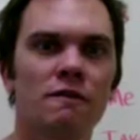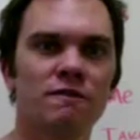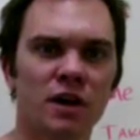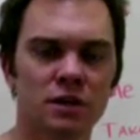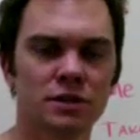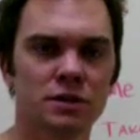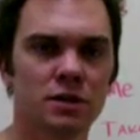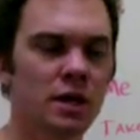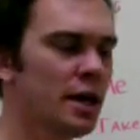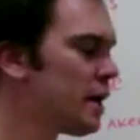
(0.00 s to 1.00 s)
false.
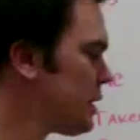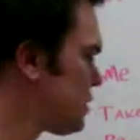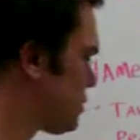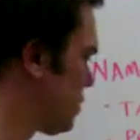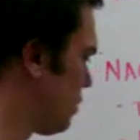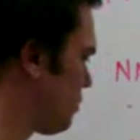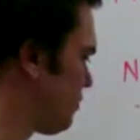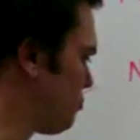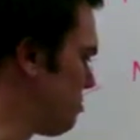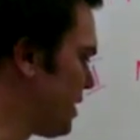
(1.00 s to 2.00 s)
So,
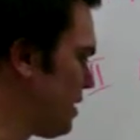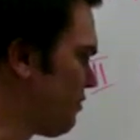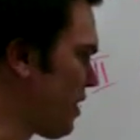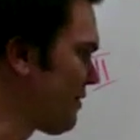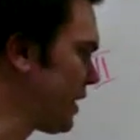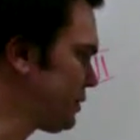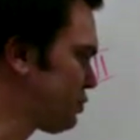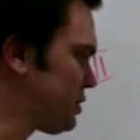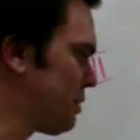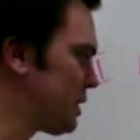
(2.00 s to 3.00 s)
if you have an
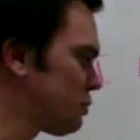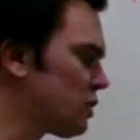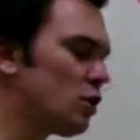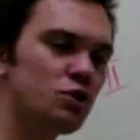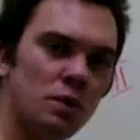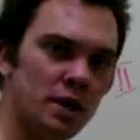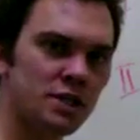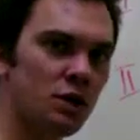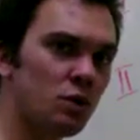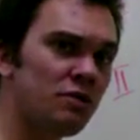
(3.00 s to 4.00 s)
answer that begins with those
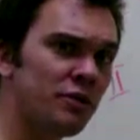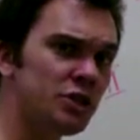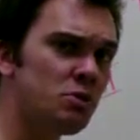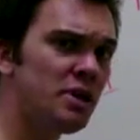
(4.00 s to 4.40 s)
words, in order for it to be